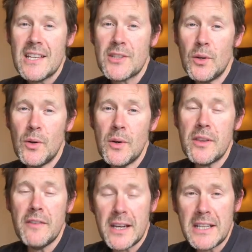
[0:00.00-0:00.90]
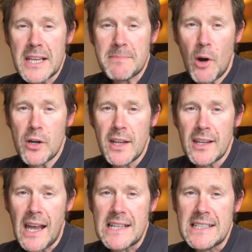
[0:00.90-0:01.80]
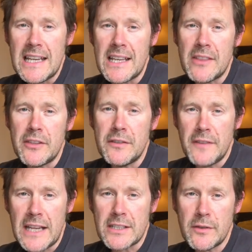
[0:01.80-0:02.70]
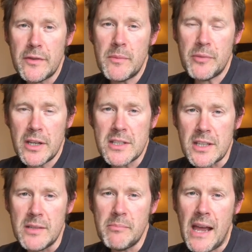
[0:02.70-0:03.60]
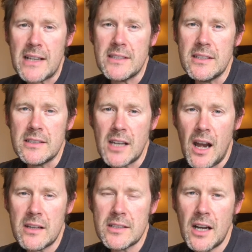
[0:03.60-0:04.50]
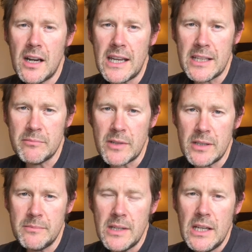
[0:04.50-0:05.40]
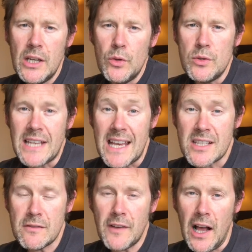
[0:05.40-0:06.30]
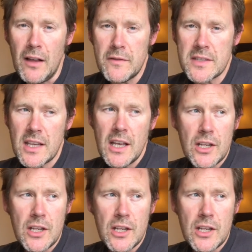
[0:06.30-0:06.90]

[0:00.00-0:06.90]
So the very next morning I take the defective Princeton back to Guitar Edinburgh, who test the valves.